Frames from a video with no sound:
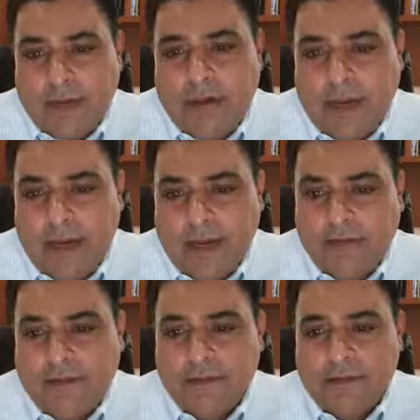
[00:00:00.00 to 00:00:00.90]
in any
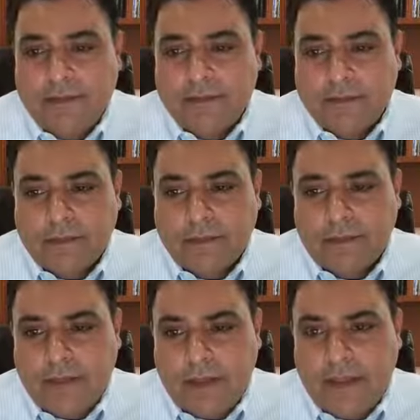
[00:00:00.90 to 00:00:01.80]
case,
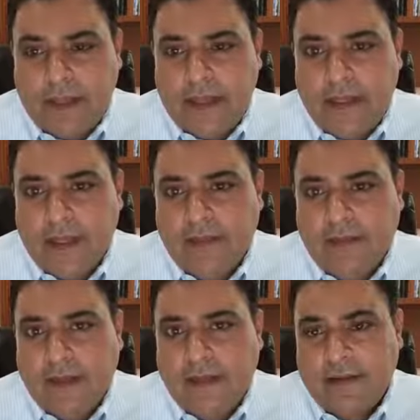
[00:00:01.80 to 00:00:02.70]
the key thing is
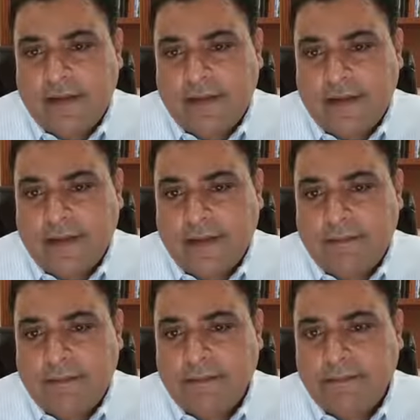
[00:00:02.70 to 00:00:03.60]
that
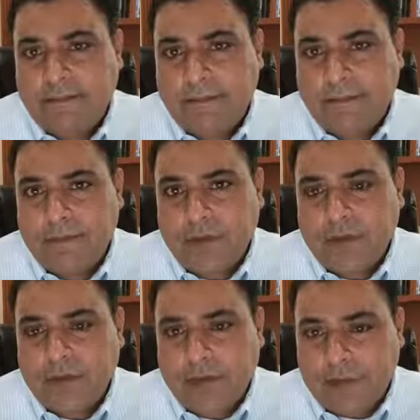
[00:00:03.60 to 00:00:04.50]

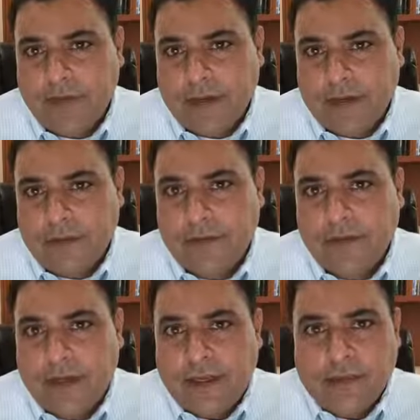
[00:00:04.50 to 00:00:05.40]
those are the risk factors.
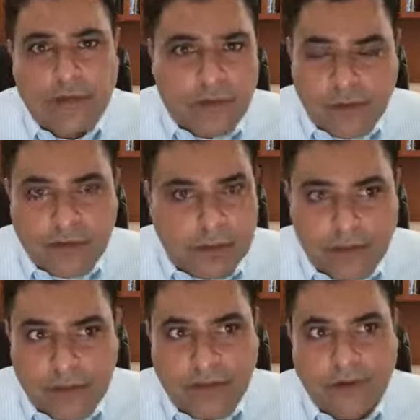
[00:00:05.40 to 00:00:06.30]
So if you're a
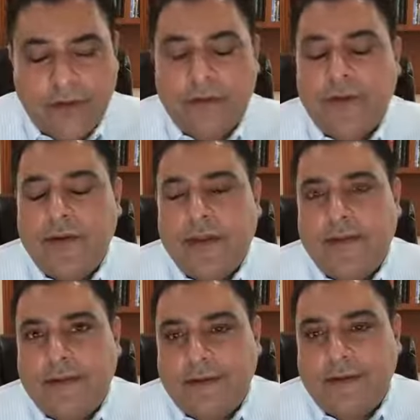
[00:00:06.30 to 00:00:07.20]
smoker, you're going to
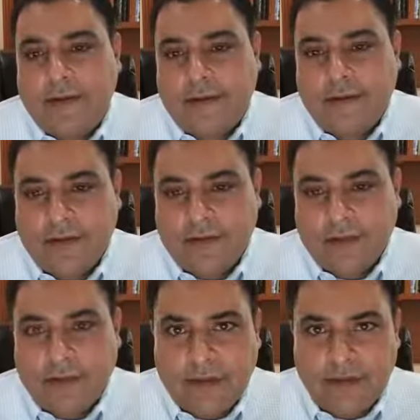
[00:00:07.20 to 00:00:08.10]
have leaky lung
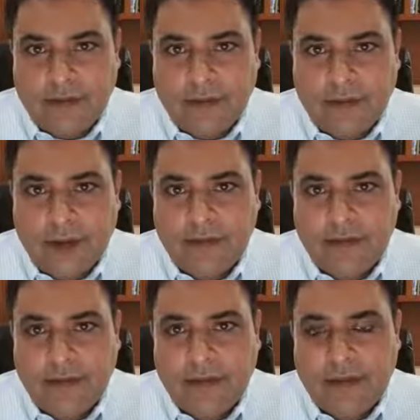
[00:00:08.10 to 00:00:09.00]
syndrome. If you're
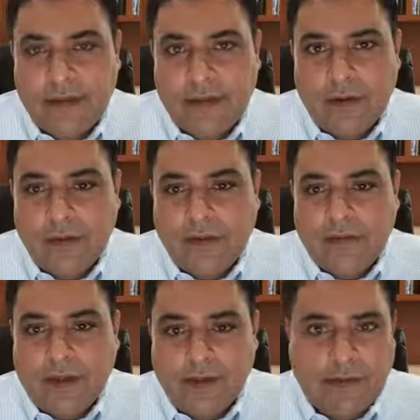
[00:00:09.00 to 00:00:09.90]
constantly in an area where you
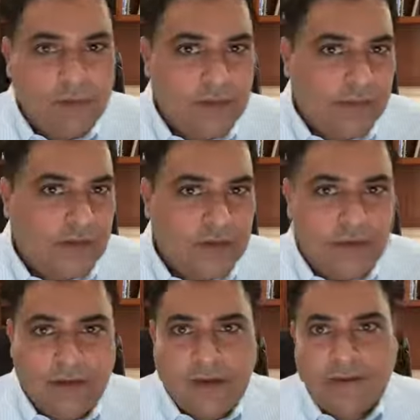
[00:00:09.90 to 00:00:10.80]
have lots of air pollution,
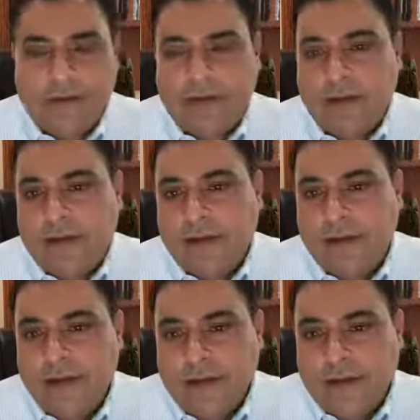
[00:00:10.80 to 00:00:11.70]
you can have leaky
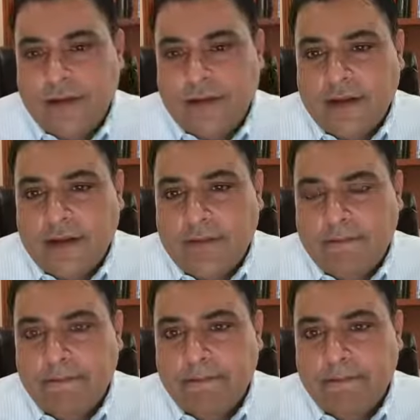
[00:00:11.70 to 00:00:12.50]
lung.